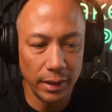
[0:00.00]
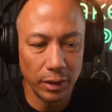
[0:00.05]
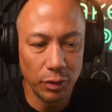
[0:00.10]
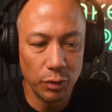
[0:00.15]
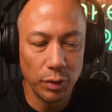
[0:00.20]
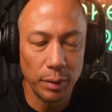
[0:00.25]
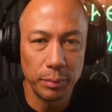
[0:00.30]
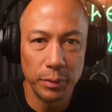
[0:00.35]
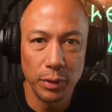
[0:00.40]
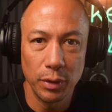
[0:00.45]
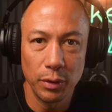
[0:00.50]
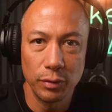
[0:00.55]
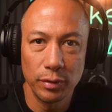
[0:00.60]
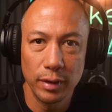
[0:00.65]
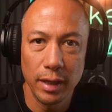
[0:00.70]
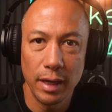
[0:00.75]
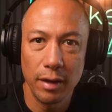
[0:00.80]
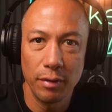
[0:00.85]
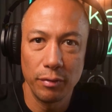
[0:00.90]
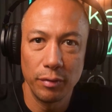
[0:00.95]
and crypto is
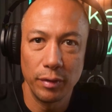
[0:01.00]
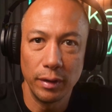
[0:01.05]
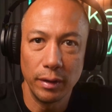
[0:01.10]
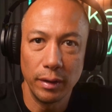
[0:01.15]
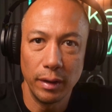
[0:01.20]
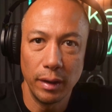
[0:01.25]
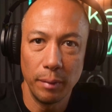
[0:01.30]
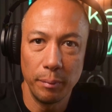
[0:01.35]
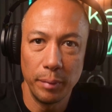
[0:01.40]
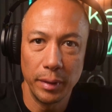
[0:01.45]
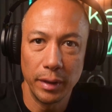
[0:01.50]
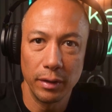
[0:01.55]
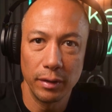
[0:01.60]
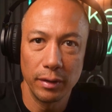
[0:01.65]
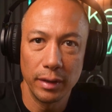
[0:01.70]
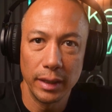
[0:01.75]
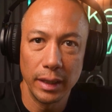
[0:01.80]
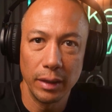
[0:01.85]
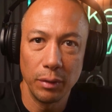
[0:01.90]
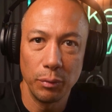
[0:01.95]
kind of a bigger
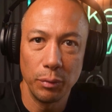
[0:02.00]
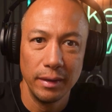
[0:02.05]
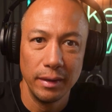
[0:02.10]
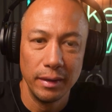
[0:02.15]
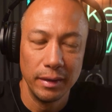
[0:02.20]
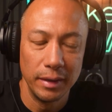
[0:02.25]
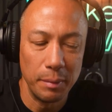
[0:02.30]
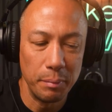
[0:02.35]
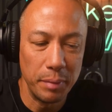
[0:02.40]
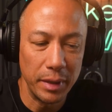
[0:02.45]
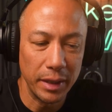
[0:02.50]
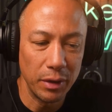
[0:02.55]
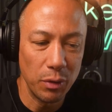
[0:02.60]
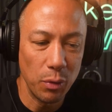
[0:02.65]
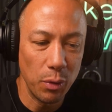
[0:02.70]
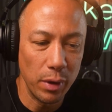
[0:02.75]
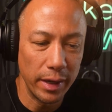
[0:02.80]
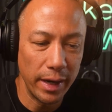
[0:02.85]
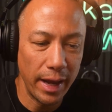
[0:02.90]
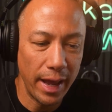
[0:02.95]
thing with the
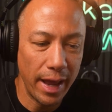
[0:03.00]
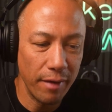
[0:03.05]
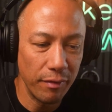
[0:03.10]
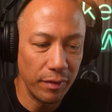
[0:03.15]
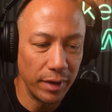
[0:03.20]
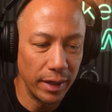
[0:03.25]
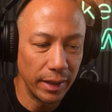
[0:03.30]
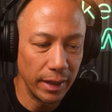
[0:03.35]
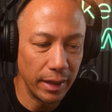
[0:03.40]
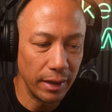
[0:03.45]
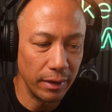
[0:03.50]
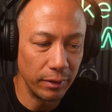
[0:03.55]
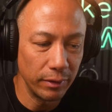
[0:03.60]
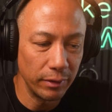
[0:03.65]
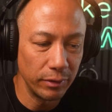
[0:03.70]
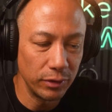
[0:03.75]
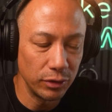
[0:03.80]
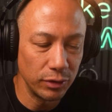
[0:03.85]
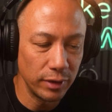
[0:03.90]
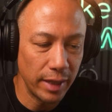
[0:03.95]
Bitcoin halving that
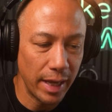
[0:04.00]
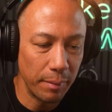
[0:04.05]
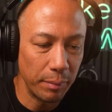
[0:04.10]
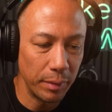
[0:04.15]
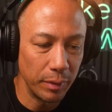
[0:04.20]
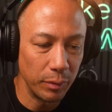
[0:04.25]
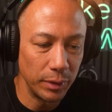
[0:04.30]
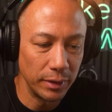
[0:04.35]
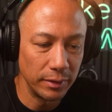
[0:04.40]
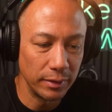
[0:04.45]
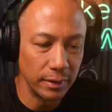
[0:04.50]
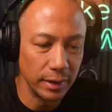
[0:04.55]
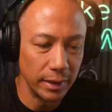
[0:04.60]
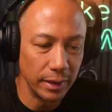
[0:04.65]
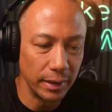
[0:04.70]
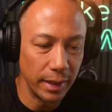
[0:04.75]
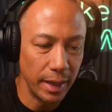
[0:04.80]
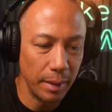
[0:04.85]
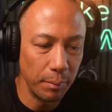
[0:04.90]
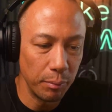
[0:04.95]
just happened recently
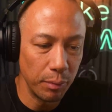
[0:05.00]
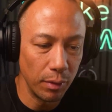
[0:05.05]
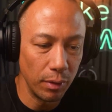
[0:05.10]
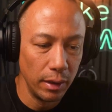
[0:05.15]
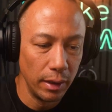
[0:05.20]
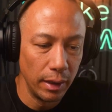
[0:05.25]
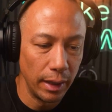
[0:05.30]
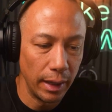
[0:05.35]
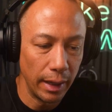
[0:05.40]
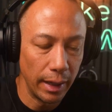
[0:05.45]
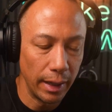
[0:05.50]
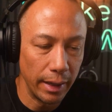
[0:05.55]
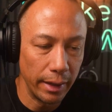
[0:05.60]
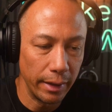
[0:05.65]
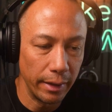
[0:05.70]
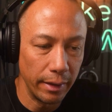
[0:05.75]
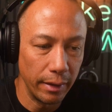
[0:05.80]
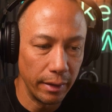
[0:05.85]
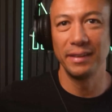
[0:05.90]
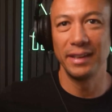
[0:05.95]
in April.
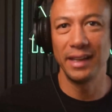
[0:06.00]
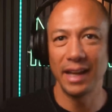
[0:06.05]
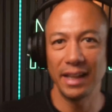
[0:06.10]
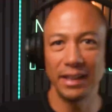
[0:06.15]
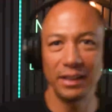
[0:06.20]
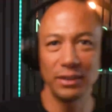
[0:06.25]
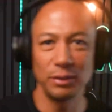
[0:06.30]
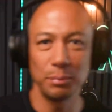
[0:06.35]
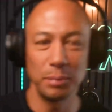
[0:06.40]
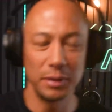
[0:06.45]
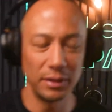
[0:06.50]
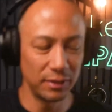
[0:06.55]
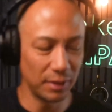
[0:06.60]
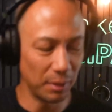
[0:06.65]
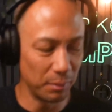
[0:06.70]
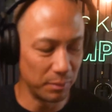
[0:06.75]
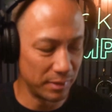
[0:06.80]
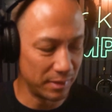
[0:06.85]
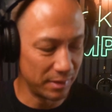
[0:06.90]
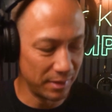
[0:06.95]
And yeah, there's been
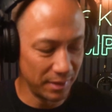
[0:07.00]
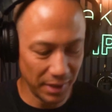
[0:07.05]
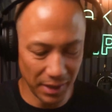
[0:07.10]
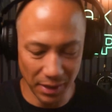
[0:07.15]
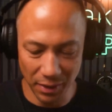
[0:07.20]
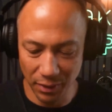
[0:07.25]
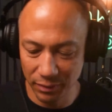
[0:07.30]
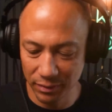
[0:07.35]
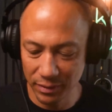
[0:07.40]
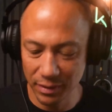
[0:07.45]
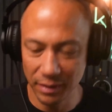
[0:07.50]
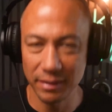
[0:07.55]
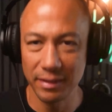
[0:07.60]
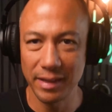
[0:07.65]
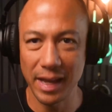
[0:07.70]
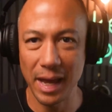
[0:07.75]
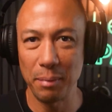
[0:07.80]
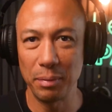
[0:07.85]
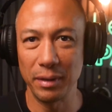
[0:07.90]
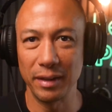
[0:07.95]
some,
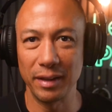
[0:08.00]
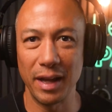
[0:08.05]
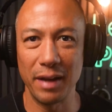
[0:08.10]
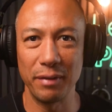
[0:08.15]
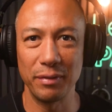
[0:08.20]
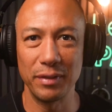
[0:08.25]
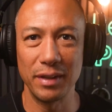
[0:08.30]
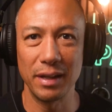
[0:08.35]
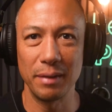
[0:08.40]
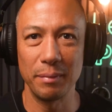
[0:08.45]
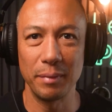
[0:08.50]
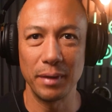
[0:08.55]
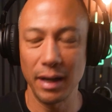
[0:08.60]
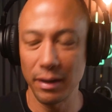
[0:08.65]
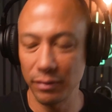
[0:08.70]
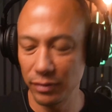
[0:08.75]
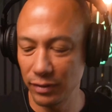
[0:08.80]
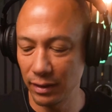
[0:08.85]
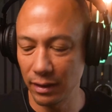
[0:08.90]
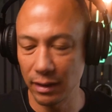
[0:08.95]
dabbling that I've done, but
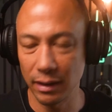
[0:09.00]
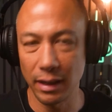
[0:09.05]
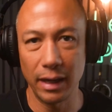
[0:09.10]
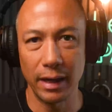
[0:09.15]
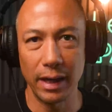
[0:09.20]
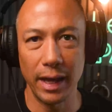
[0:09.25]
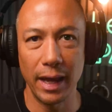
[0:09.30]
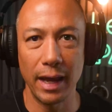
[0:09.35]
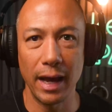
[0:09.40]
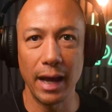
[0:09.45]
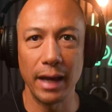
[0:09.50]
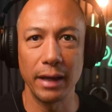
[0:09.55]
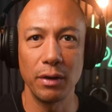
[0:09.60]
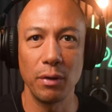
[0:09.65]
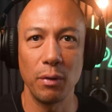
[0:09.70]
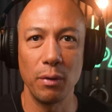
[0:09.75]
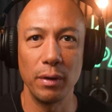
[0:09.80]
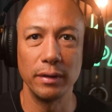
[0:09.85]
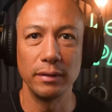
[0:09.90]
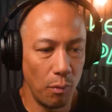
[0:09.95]
I've seen a lot of AI
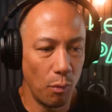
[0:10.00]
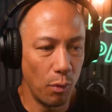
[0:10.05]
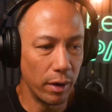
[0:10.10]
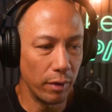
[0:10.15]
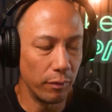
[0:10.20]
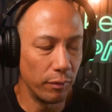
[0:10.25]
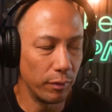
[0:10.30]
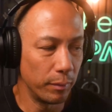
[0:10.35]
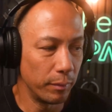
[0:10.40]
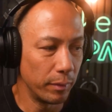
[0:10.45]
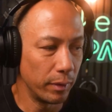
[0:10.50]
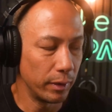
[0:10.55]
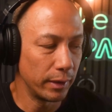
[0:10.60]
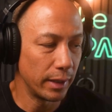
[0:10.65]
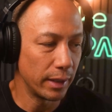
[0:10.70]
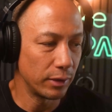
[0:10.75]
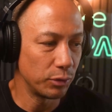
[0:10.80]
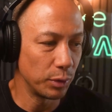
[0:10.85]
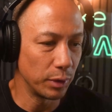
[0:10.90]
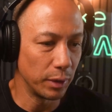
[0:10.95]
coin. One of them
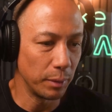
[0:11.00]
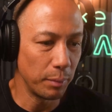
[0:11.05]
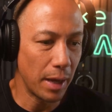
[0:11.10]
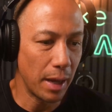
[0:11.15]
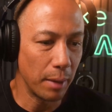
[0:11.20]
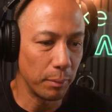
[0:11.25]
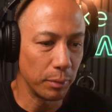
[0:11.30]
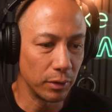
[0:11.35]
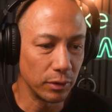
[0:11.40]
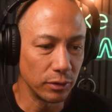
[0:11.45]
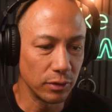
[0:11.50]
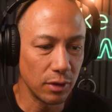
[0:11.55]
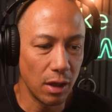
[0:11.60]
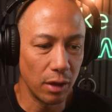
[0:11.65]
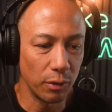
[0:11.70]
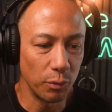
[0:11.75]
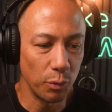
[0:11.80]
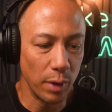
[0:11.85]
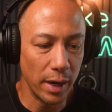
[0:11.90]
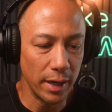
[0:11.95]
that's really popular is
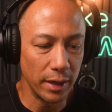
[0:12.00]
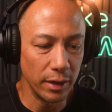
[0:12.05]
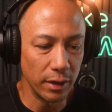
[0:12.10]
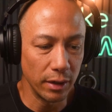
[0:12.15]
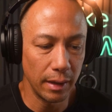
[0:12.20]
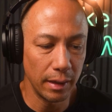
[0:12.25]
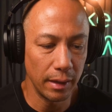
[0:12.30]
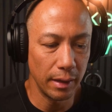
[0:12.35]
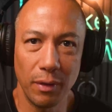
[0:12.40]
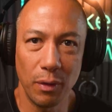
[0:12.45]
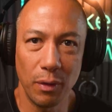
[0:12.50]
called Render.